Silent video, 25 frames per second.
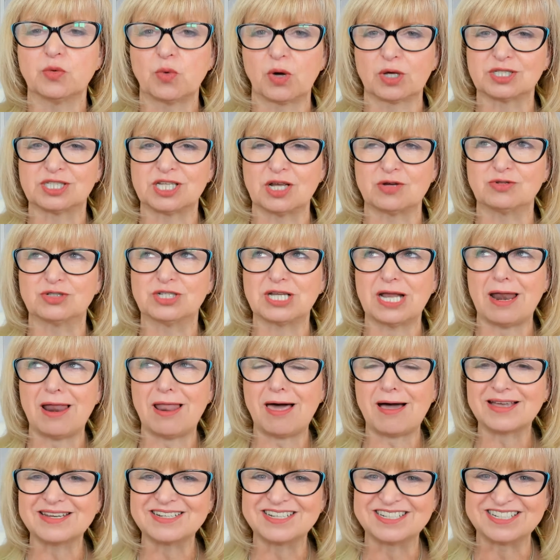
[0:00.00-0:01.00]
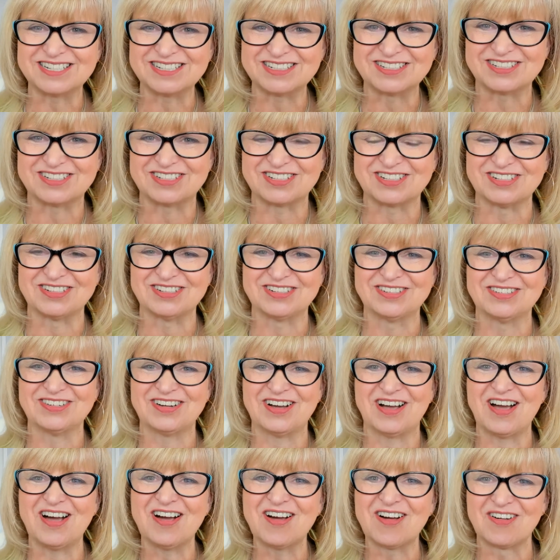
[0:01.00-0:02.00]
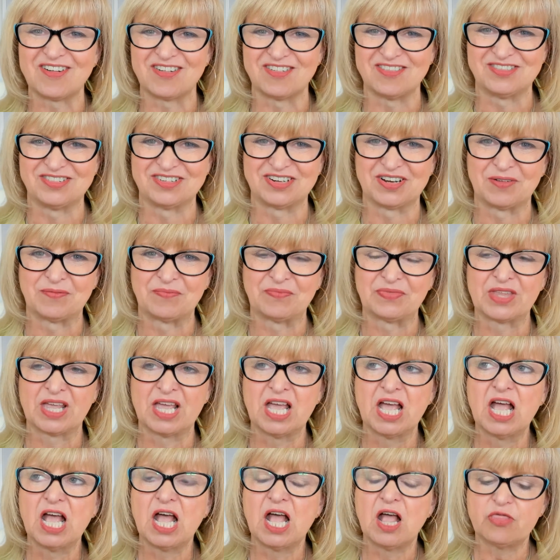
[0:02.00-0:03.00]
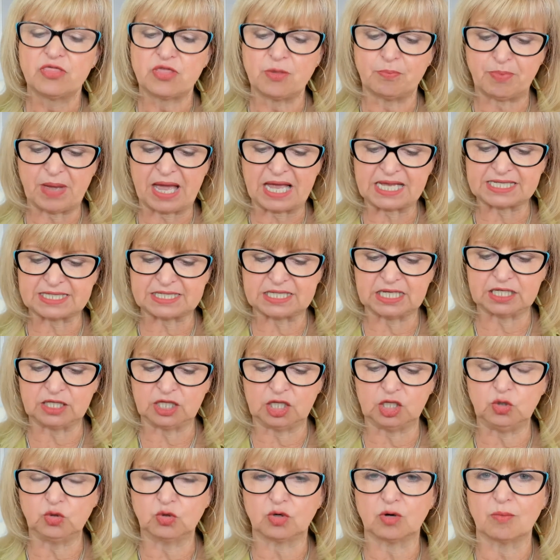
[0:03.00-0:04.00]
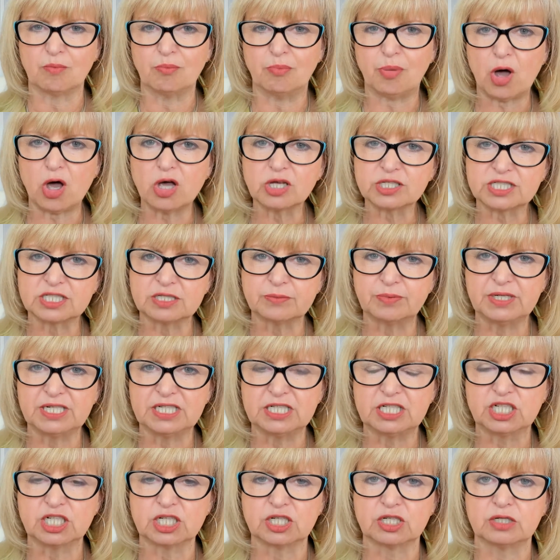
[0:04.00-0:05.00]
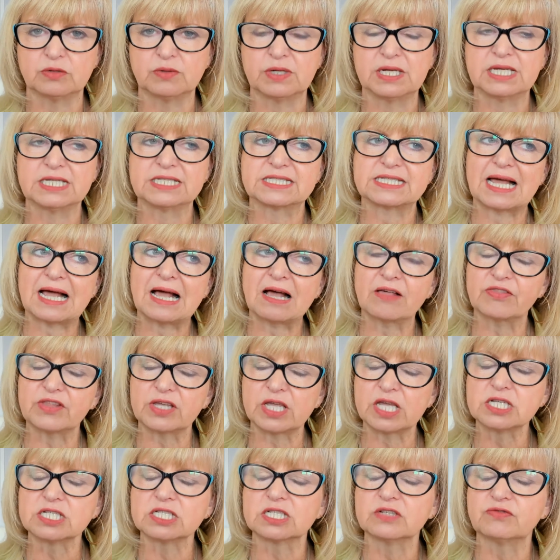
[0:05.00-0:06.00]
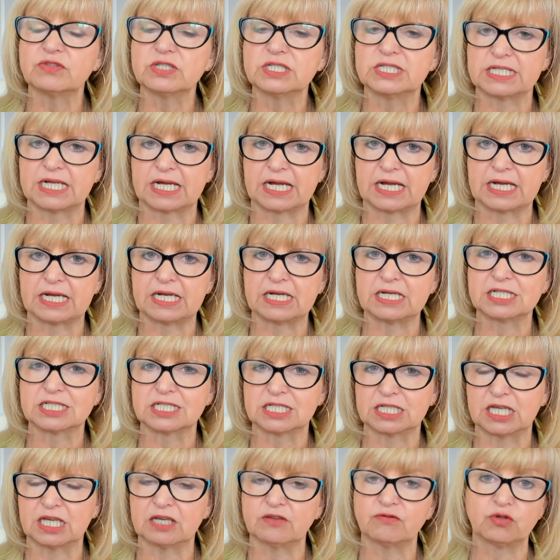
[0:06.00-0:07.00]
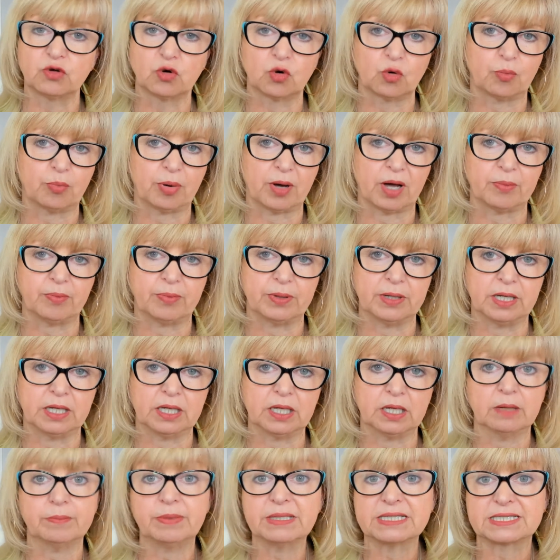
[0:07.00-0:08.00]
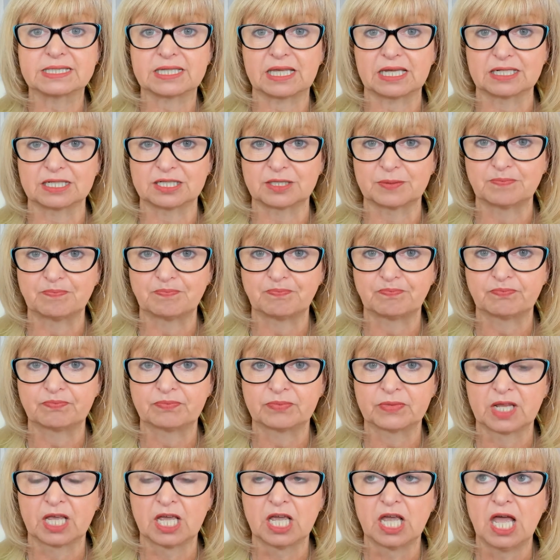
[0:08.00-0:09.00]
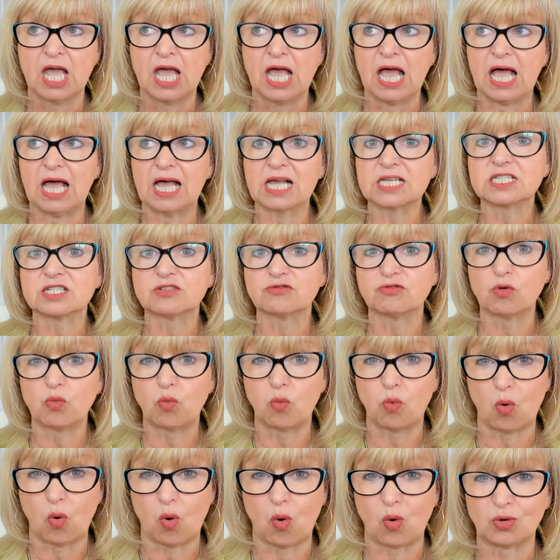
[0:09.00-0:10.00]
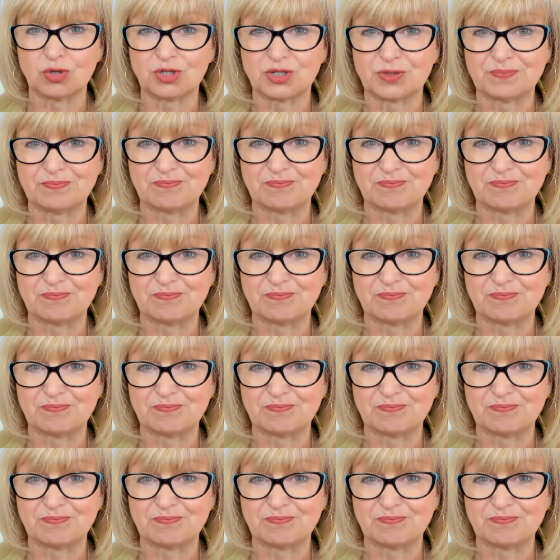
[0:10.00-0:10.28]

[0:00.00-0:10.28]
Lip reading: are so delighted to own, the best thing that you can possibly do is at the end of the day to give your puppy a biscuit as a reward.